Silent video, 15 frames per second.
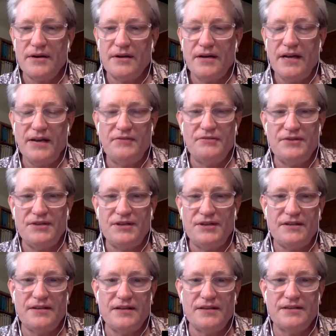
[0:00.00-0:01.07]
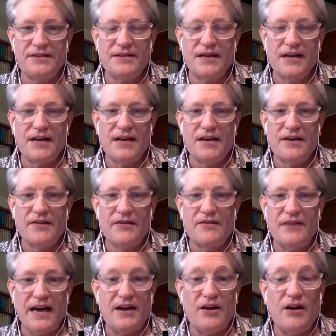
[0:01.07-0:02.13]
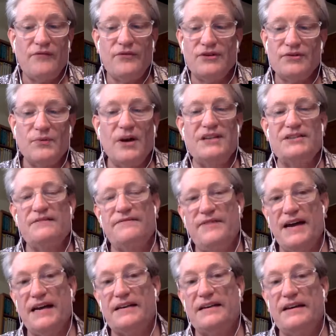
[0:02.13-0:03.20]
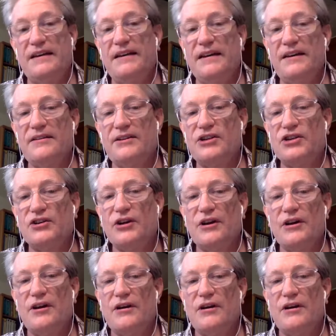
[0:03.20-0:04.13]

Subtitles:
interested in this, that conference was in fact in English